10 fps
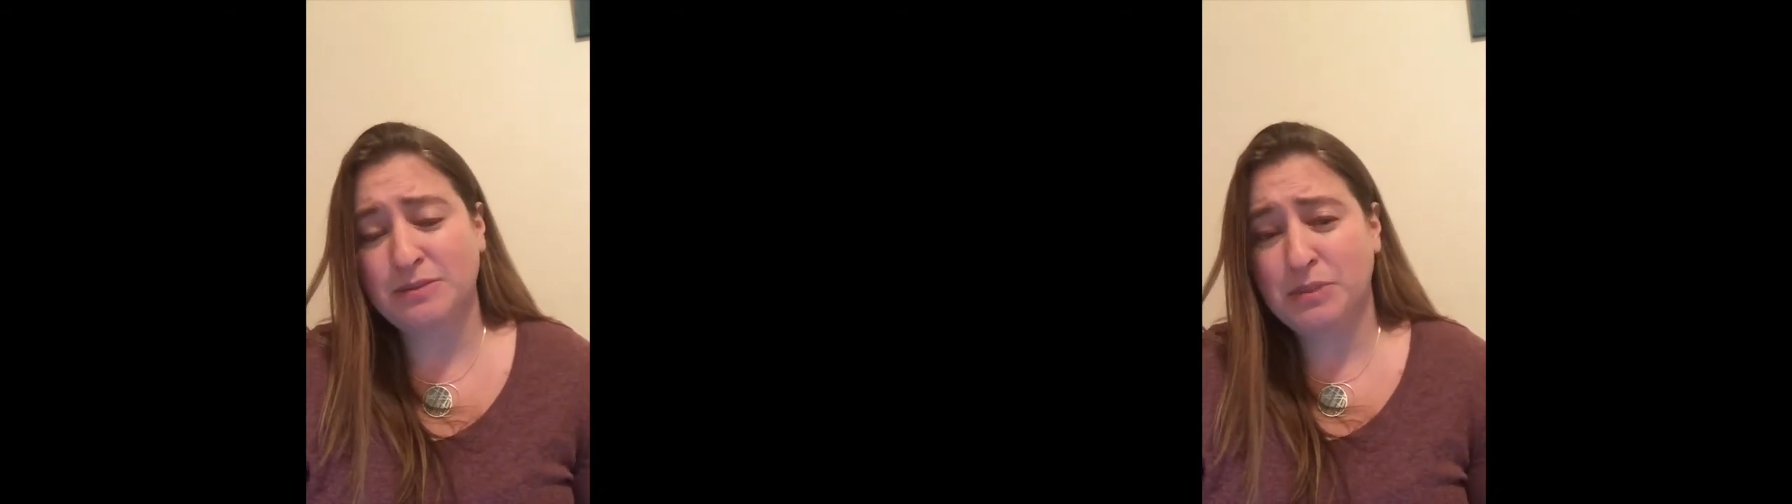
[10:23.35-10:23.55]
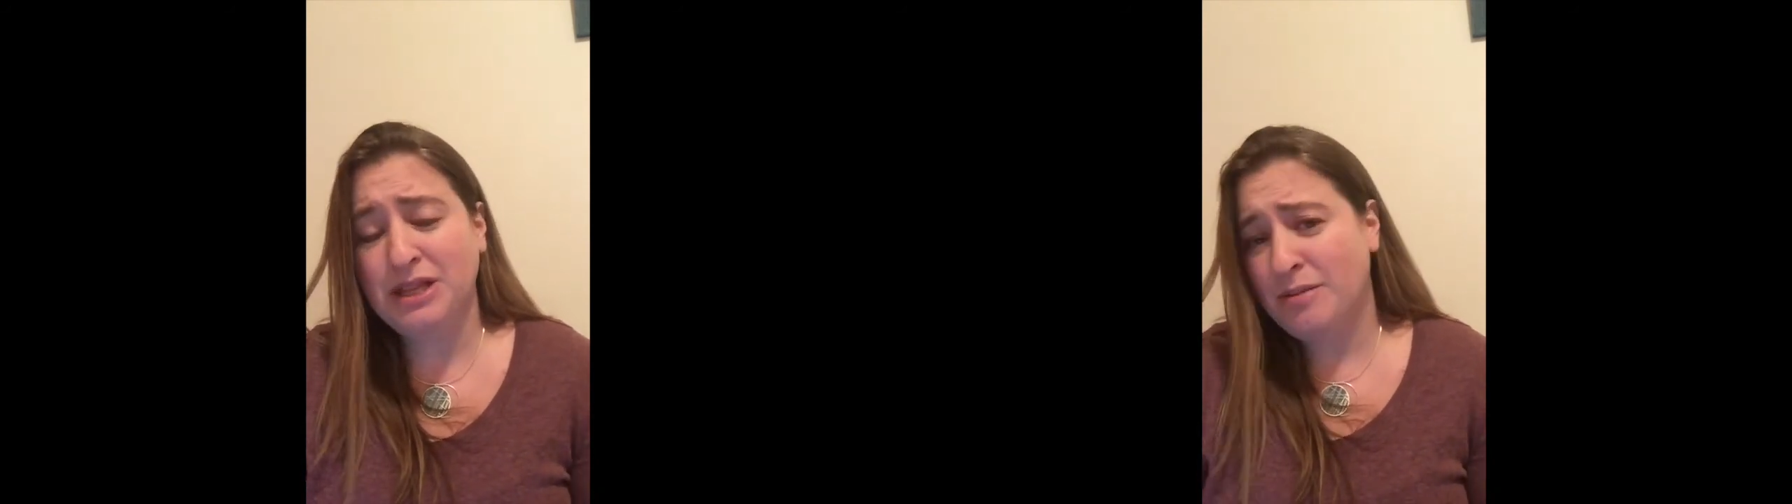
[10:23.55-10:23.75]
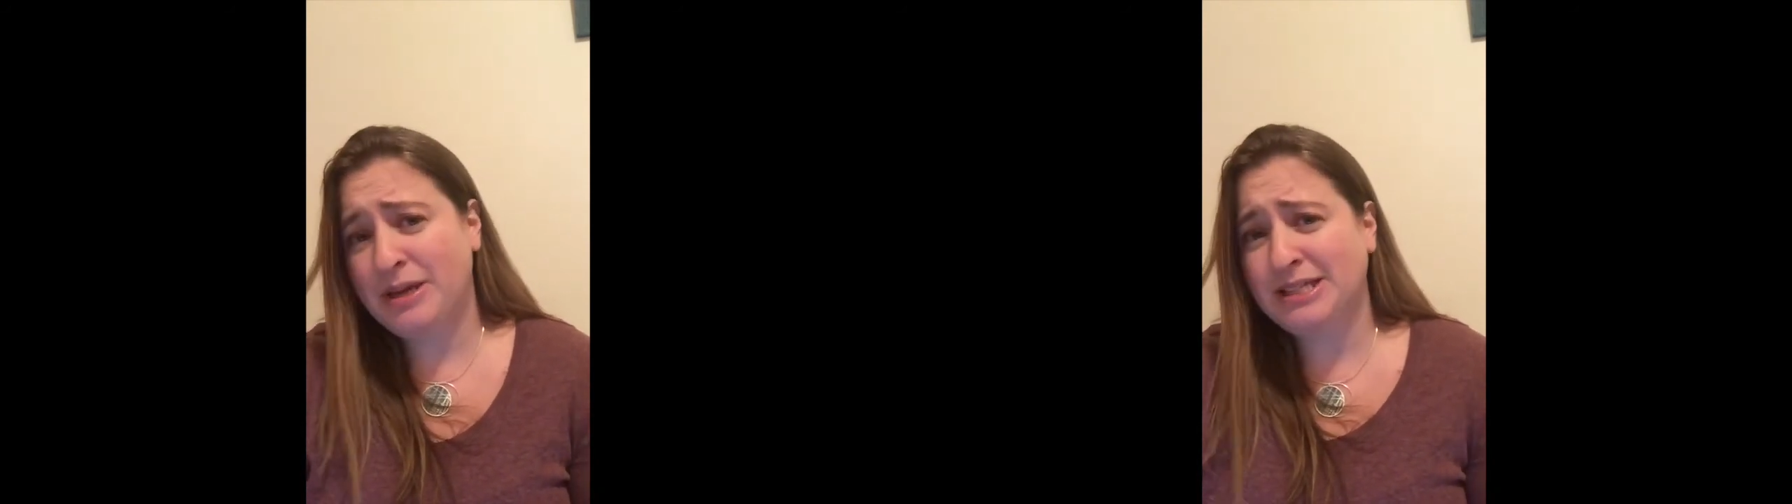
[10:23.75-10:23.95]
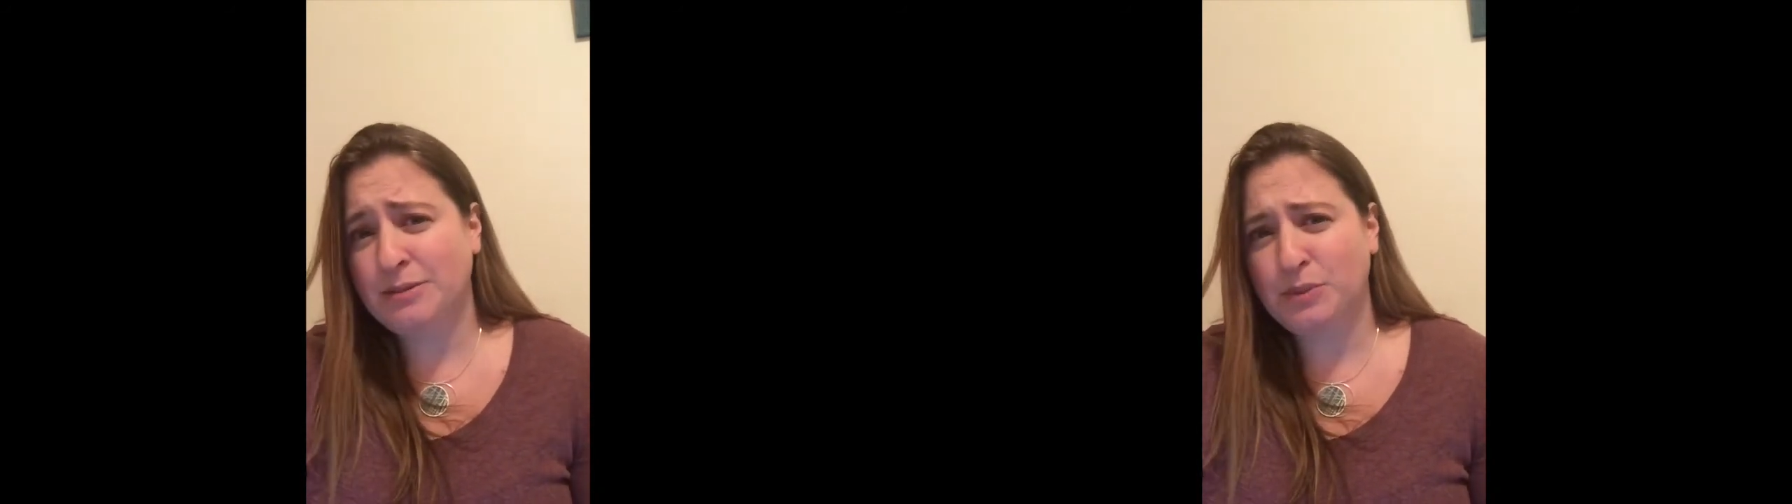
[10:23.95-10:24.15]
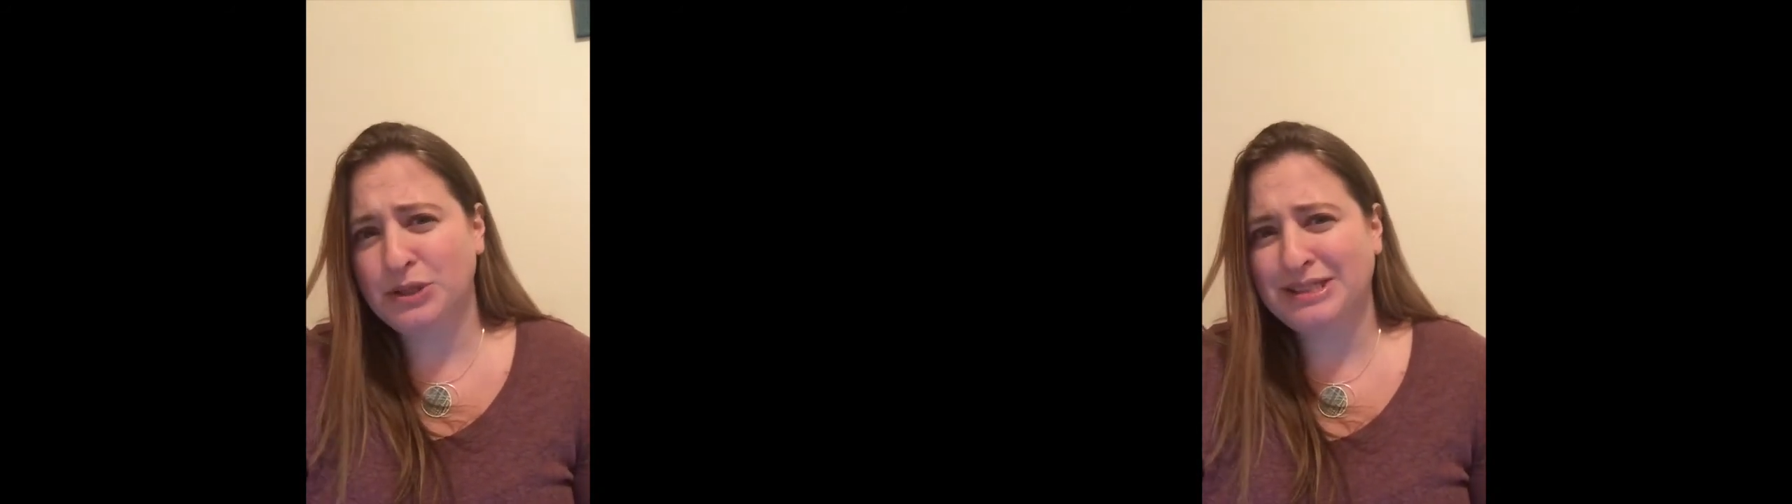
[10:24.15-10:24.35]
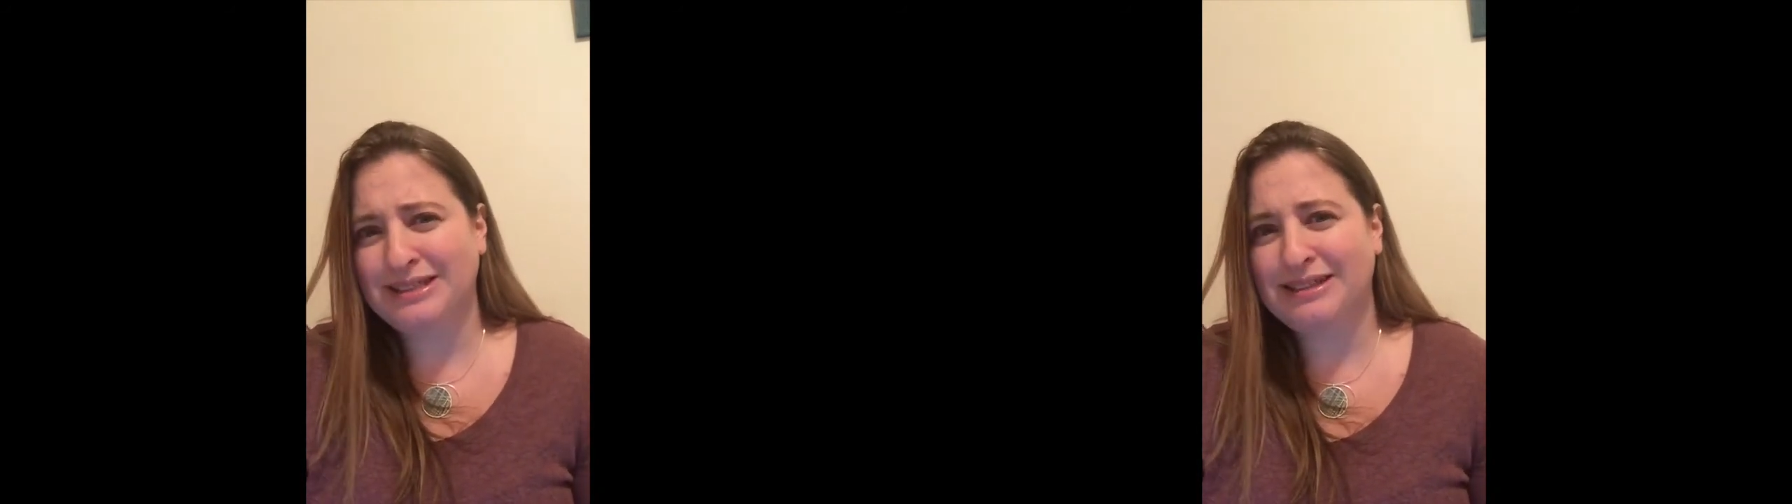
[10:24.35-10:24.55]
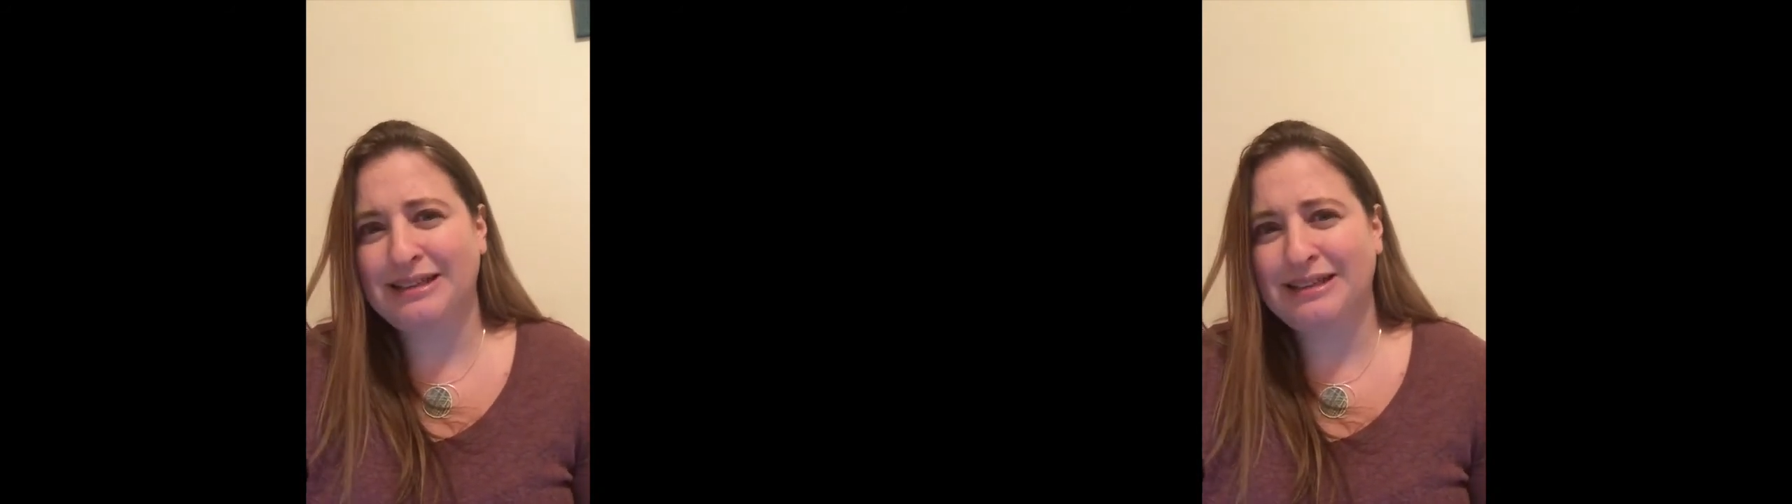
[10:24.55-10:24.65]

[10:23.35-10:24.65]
and be the amazing person that